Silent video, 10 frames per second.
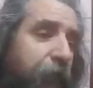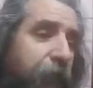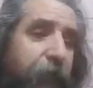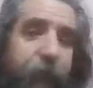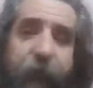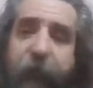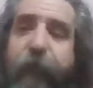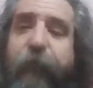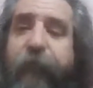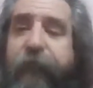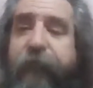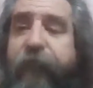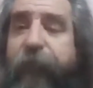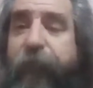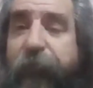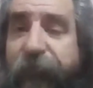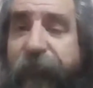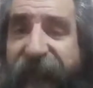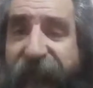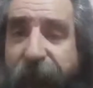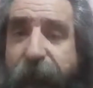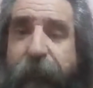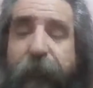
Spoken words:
the inspiration for poo videos